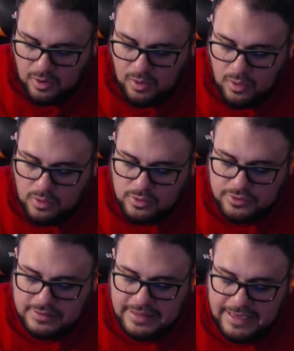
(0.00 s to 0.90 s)
All the
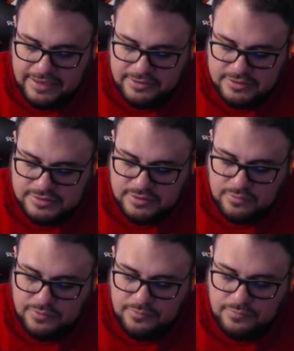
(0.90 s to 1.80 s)
layers
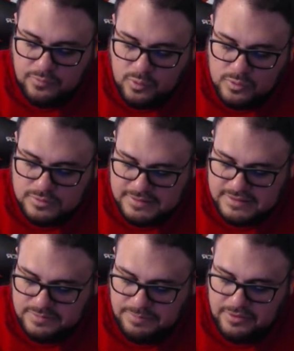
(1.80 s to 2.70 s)
of the fool's
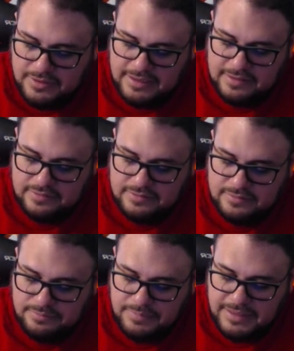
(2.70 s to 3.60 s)
experience
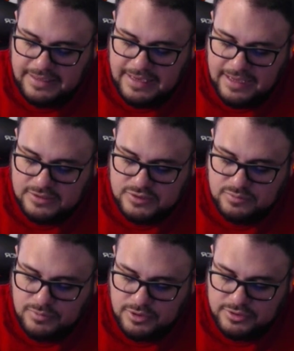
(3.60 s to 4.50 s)
began to
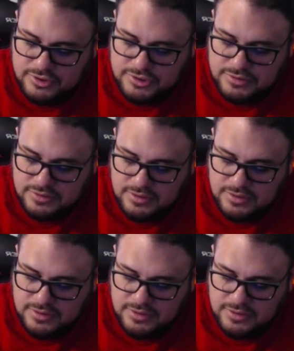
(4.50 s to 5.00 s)
merge.